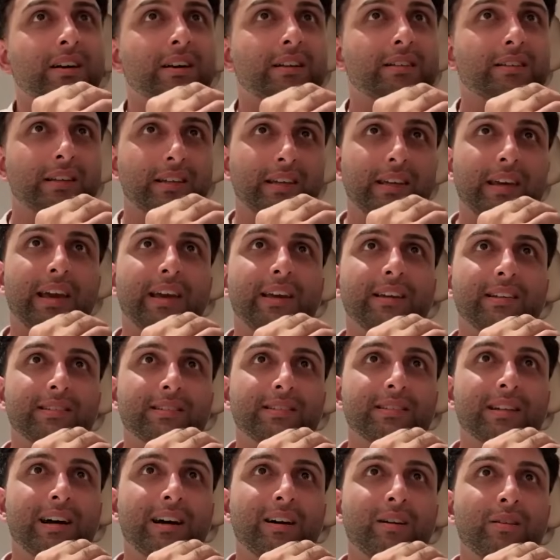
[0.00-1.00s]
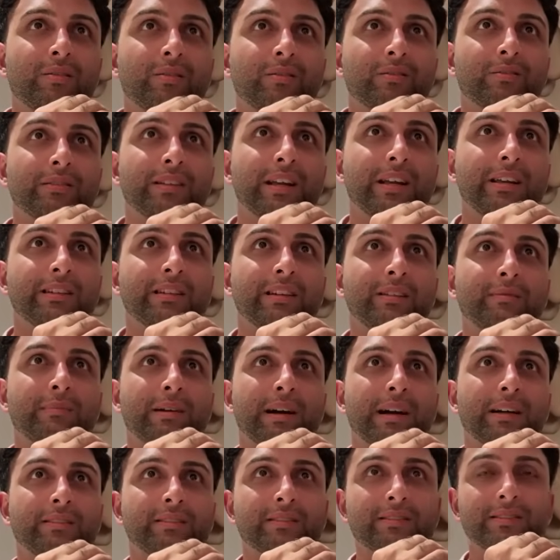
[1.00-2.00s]
the case now, dating
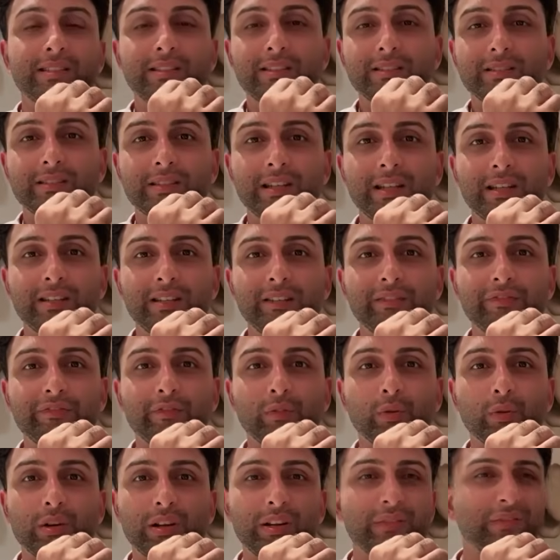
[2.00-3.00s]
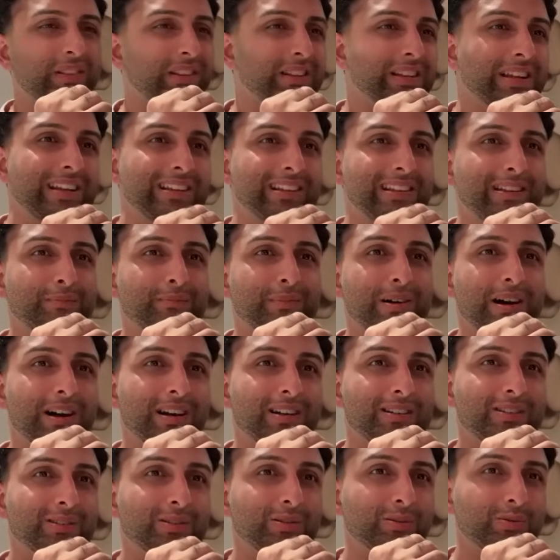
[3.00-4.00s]
back to season 84, even dating
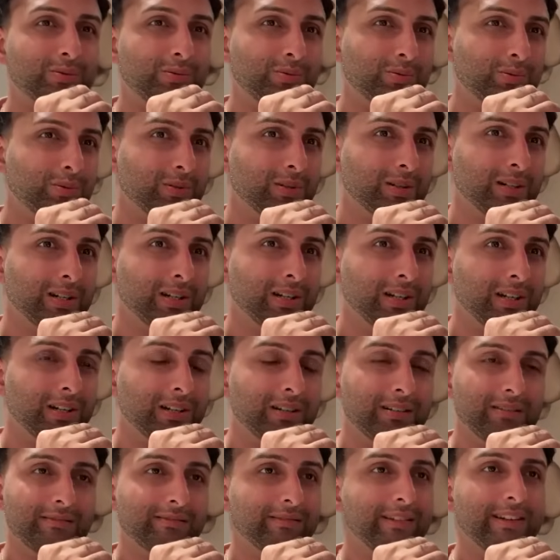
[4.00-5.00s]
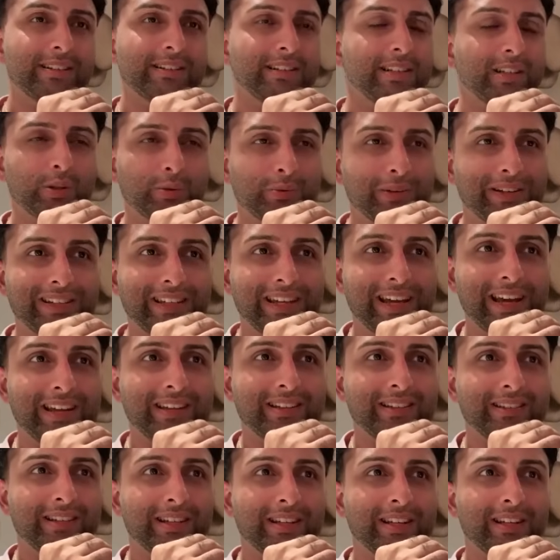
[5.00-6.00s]
back to really
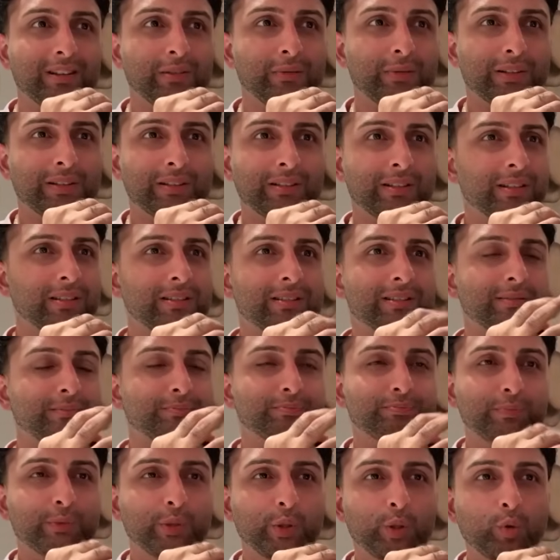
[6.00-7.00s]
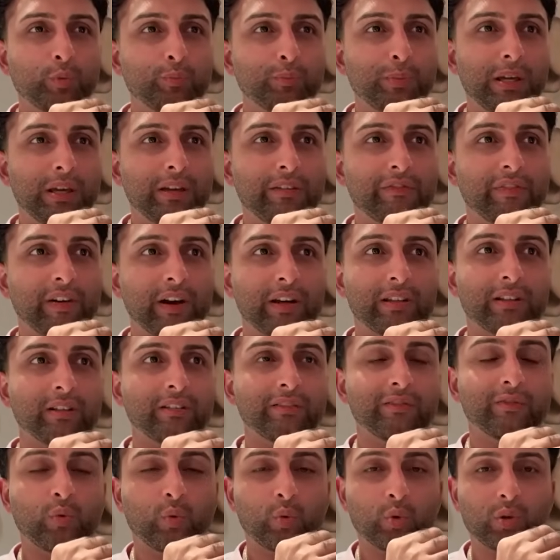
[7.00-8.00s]
2018 when this UP Final
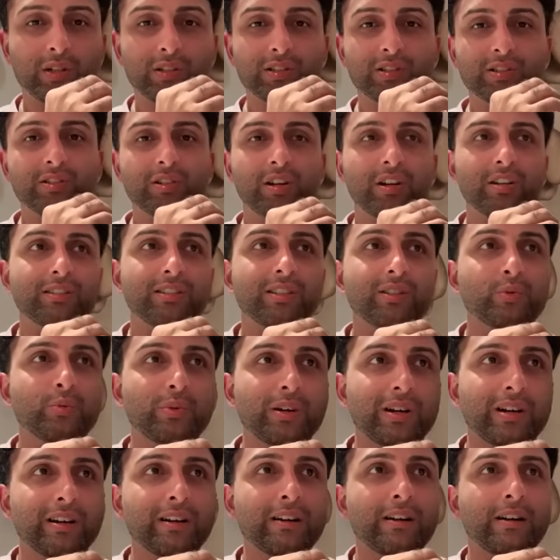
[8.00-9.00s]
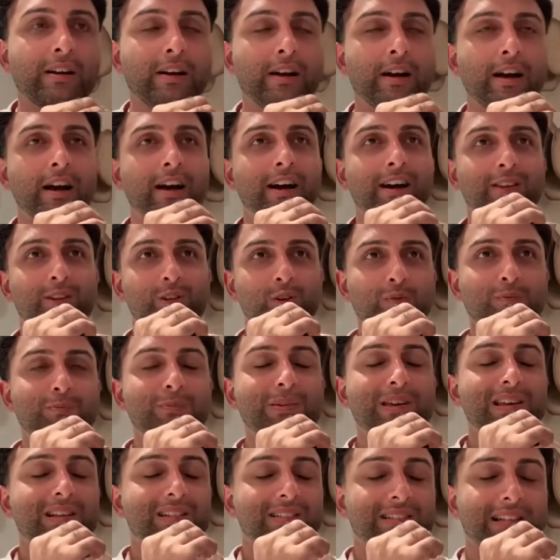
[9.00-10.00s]
Four run started, where UP
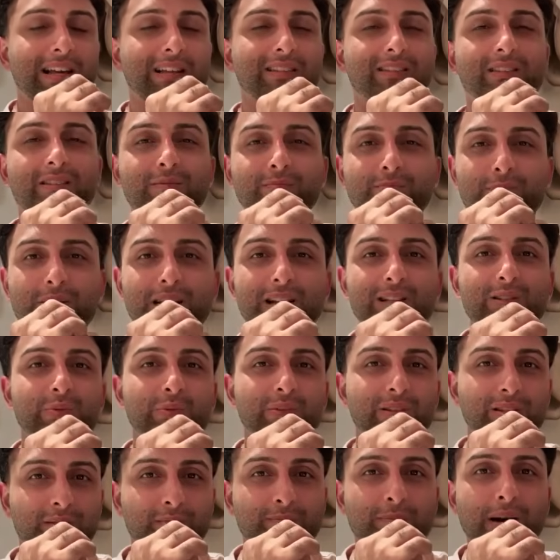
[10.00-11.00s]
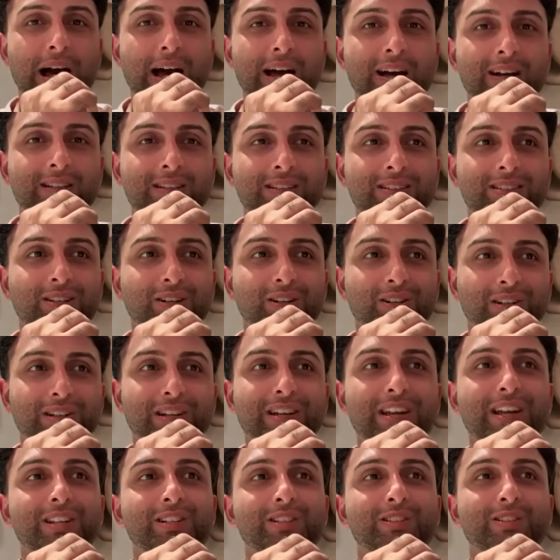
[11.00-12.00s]
is at their best when their backs are
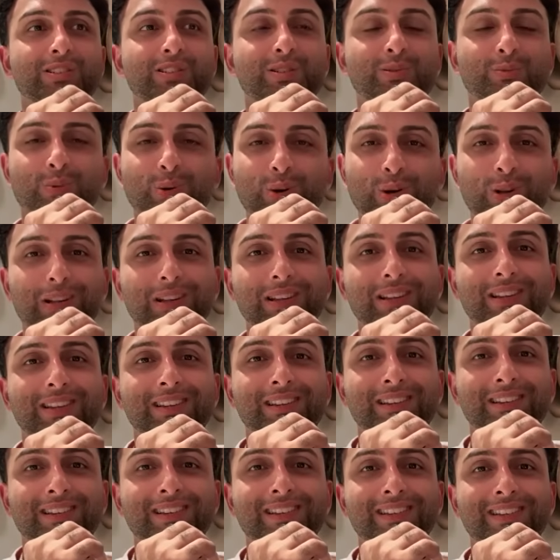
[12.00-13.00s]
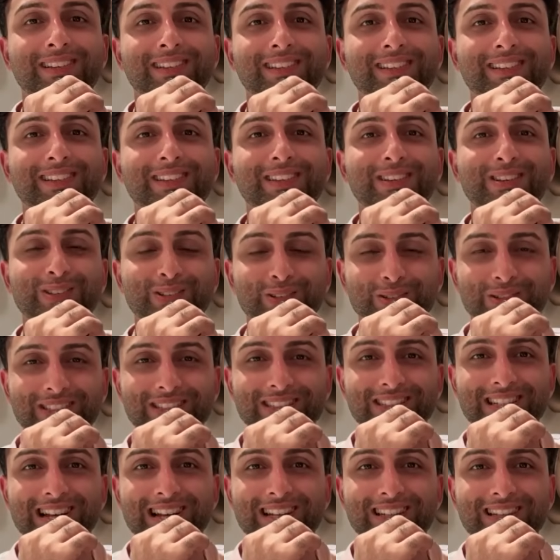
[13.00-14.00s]
against the wall. You notice
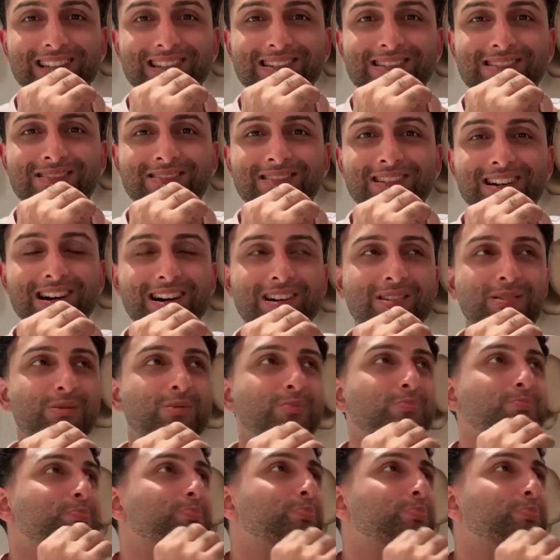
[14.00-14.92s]
that now? How